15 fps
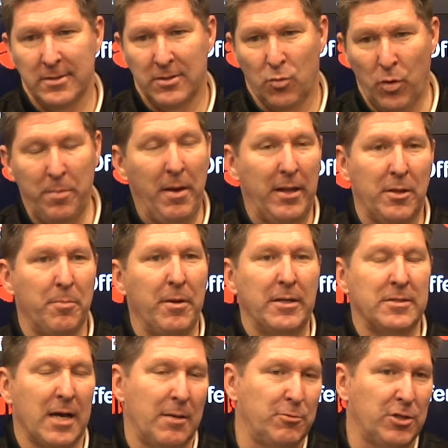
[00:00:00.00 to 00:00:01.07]
We made the big
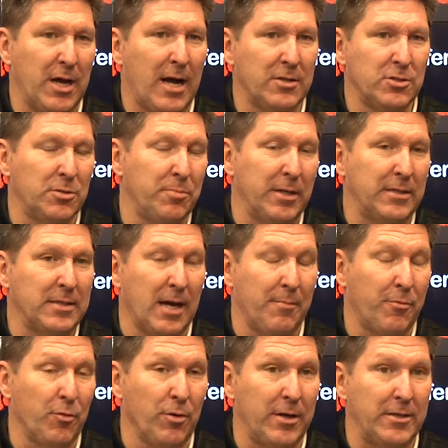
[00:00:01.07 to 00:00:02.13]
time shots, the big time
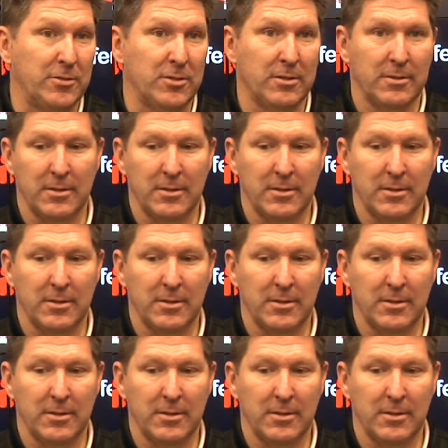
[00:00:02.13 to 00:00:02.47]
threes.